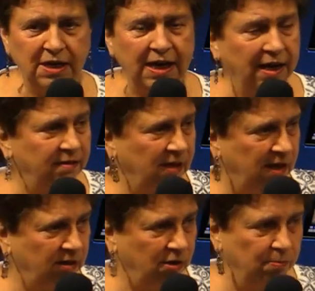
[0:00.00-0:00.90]
and
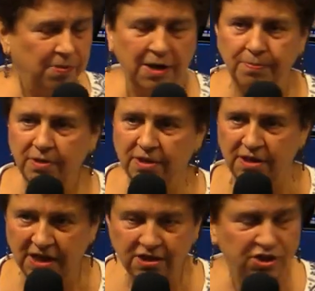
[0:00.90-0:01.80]
that young people, the
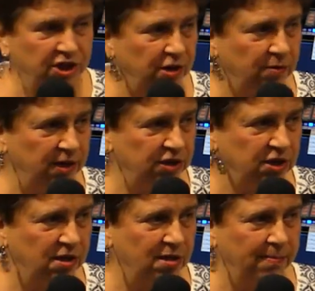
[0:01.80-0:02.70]
next
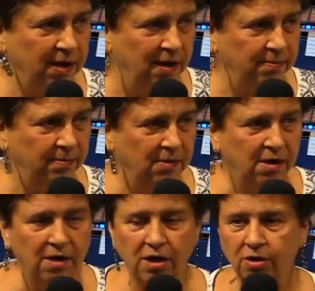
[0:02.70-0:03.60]
generation coming up,
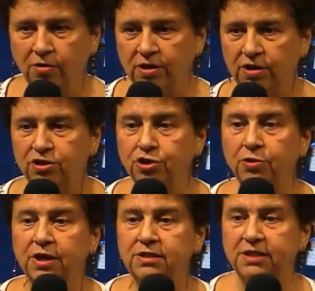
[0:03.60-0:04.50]
are going to
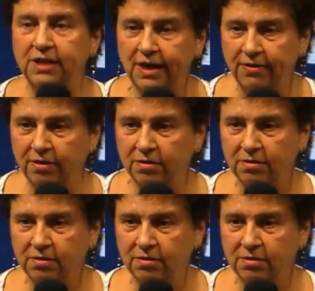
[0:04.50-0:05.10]
join together.